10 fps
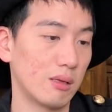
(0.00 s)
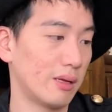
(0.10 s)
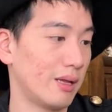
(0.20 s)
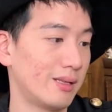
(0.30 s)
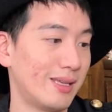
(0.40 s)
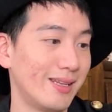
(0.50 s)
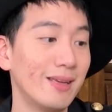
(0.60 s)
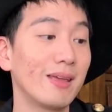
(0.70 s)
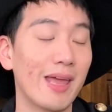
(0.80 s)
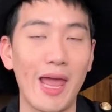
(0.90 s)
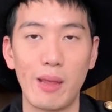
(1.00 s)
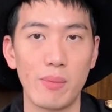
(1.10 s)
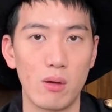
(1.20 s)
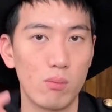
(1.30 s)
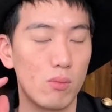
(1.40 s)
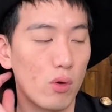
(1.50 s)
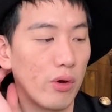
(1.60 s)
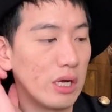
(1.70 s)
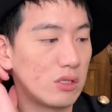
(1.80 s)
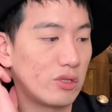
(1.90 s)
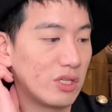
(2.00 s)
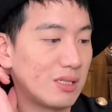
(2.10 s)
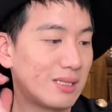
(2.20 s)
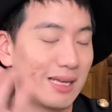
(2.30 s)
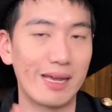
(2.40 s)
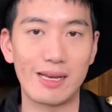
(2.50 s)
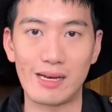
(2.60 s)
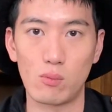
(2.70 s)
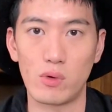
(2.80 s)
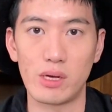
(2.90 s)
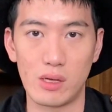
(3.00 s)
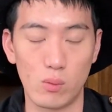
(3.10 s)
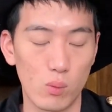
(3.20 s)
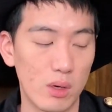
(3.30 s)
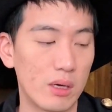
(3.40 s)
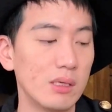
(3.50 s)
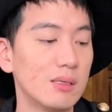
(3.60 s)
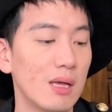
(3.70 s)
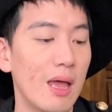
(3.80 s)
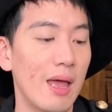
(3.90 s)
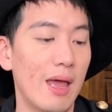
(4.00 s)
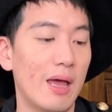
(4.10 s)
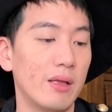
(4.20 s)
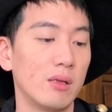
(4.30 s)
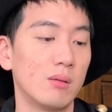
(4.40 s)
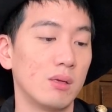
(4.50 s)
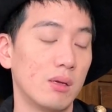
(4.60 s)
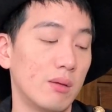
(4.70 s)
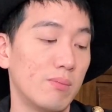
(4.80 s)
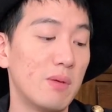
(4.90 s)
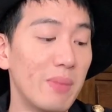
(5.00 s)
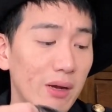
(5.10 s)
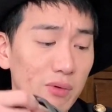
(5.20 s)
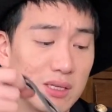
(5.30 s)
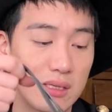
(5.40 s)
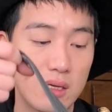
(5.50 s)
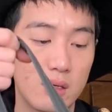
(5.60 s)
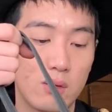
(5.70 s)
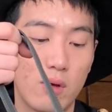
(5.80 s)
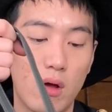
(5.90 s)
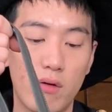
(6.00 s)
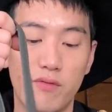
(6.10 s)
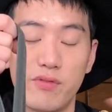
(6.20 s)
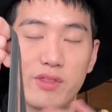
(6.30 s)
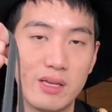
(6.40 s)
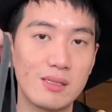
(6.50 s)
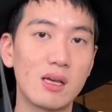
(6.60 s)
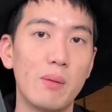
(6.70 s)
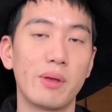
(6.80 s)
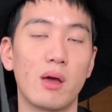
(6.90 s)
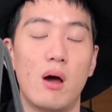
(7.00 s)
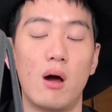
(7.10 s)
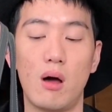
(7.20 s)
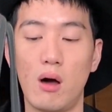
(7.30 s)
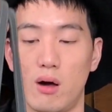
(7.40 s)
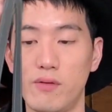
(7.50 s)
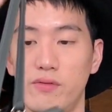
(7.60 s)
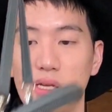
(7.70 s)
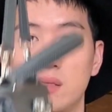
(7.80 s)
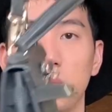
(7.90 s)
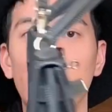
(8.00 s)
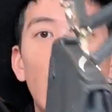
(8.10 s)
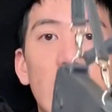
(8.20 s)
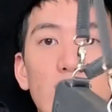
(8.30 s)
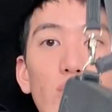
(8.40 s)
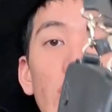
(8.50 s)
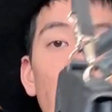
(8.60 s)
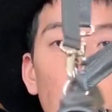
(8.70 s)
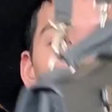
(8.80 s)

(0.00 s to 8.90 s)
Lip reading: didn't came out more, it's just stayed at what it was. And the main reason of this coming off is because when you